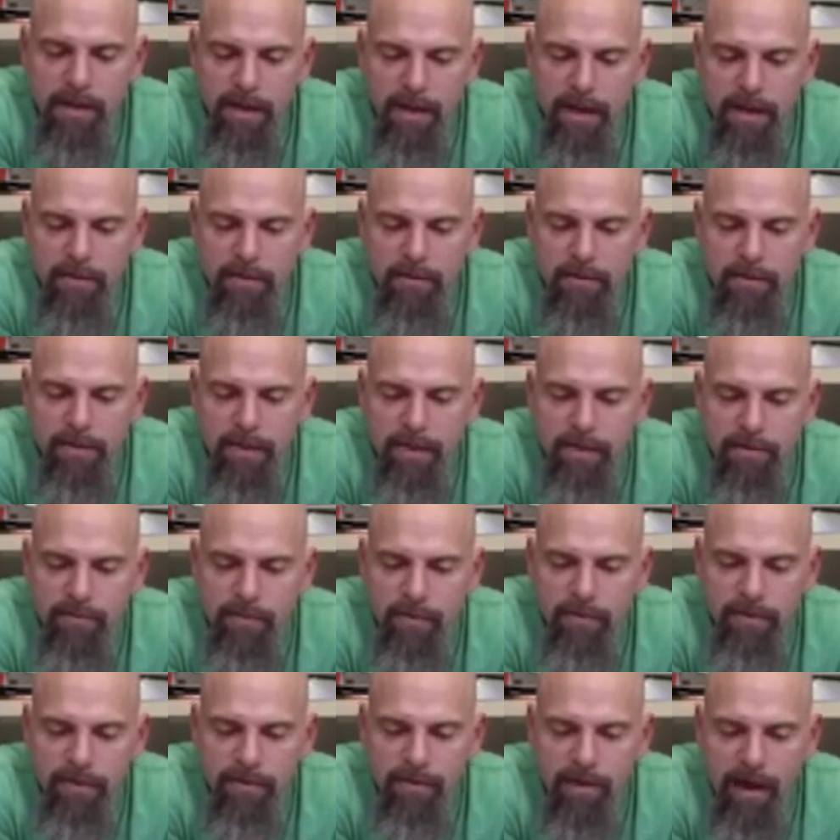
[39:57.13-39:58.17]
and I knew these
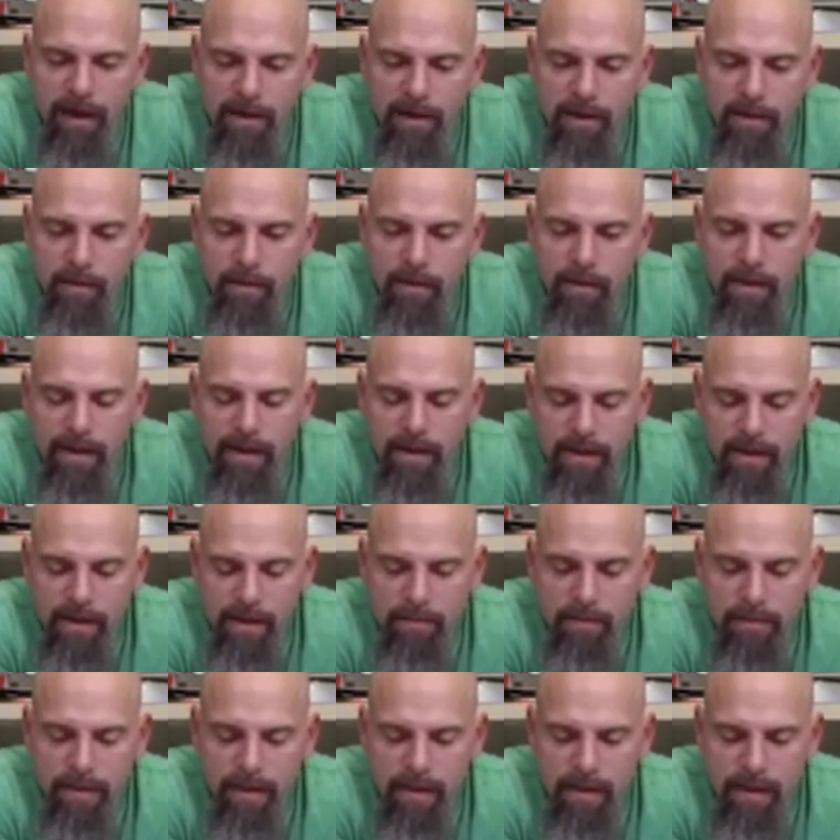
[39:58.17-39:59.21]
were exactly where they needed to
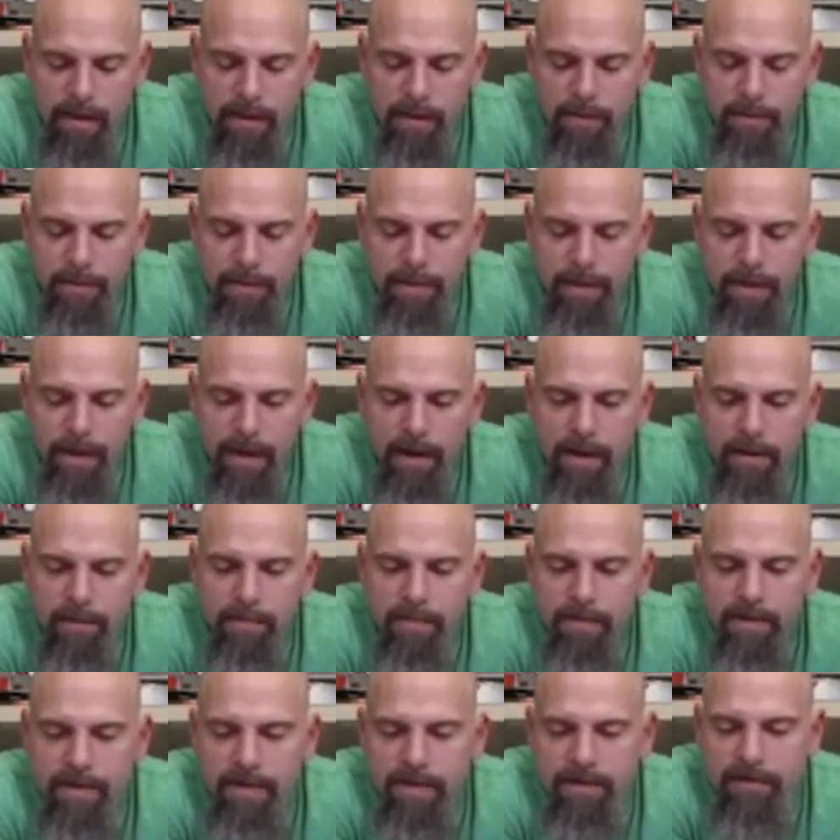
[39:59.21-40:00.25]
be,
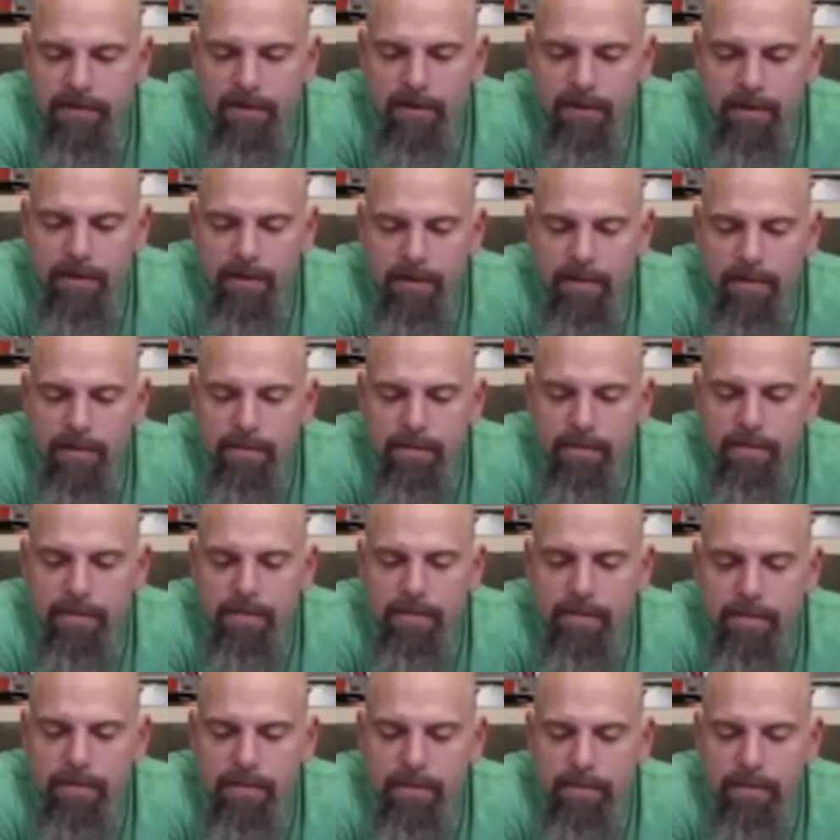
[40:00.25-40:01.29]
um, this could
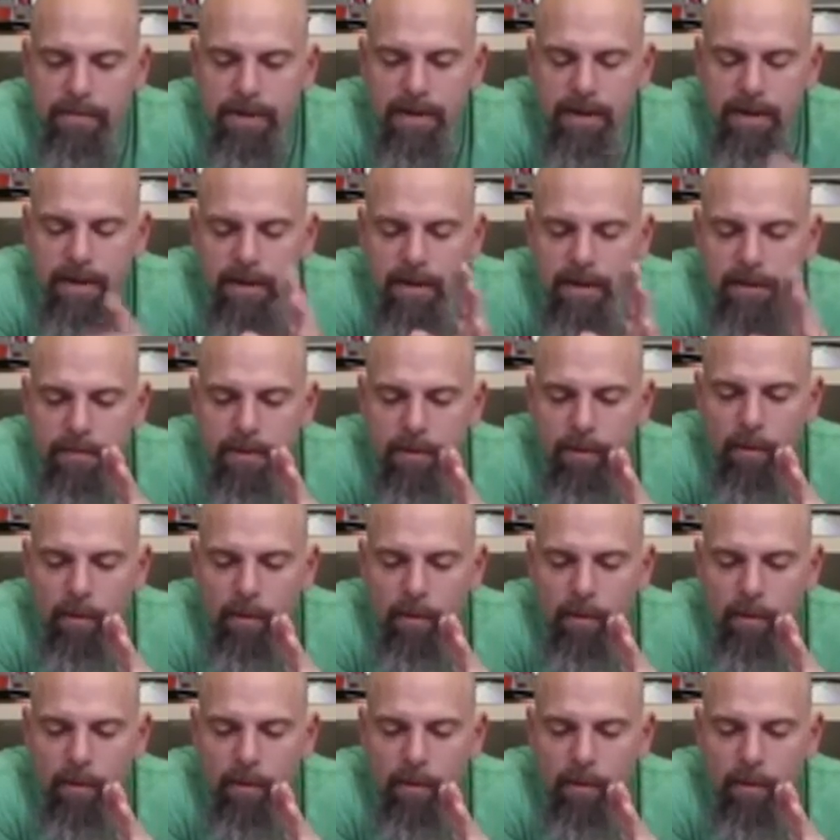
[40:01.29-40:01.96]
be a little bit